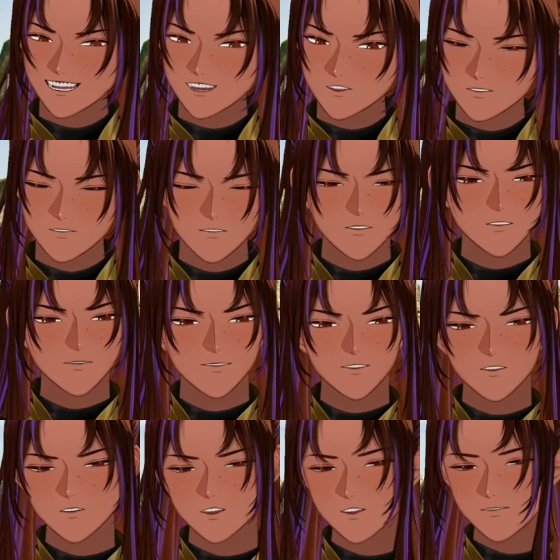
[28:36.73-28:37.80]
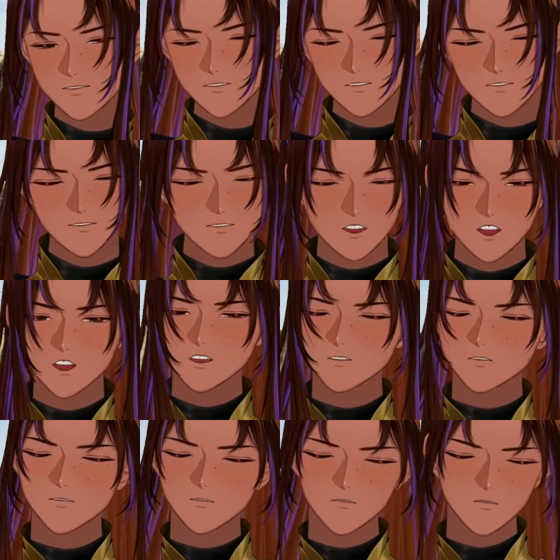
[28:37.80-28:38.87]
Good news is you have so
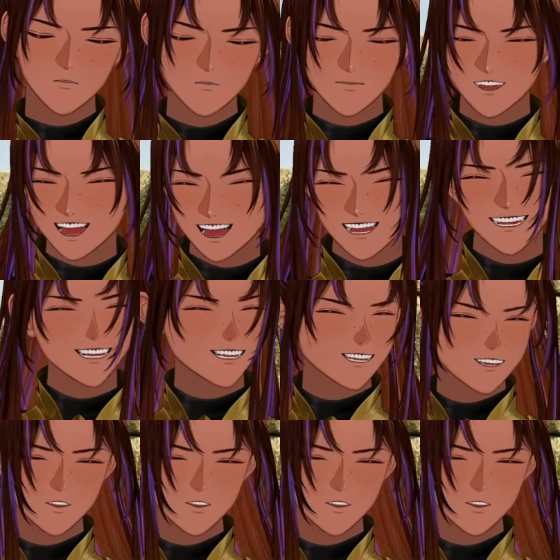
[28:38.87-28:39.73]
many